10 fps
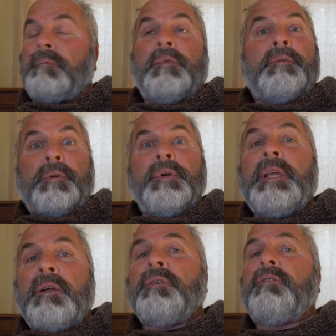30
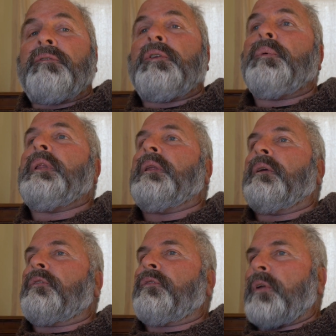years of doing
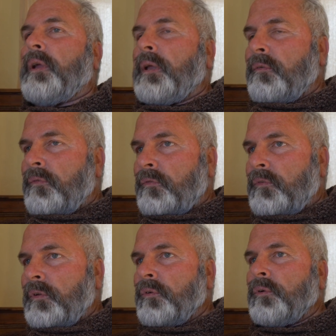this,
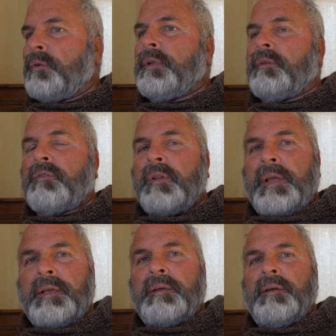it's
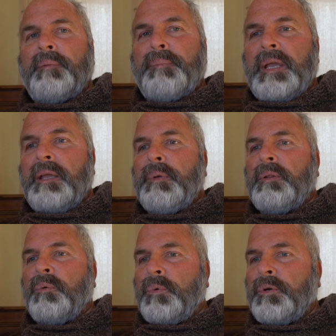like a babe
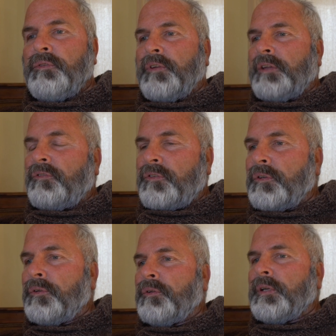in the woods. I
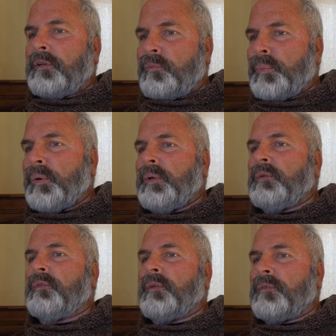still
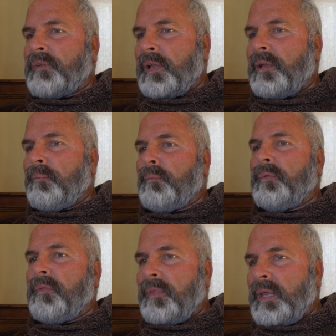experience the same
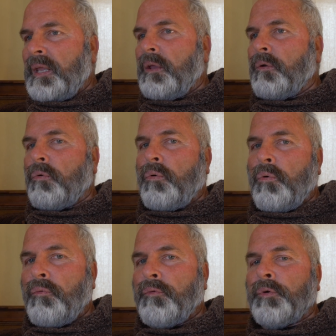thing
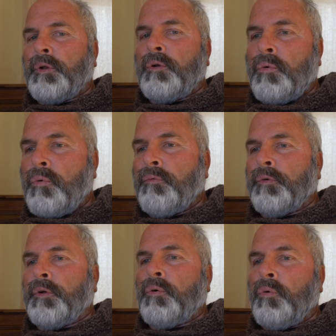over and
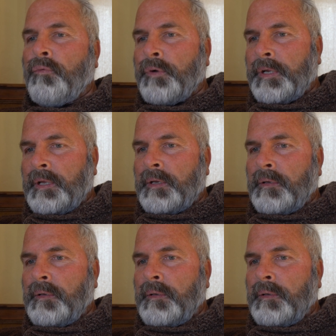over and over again.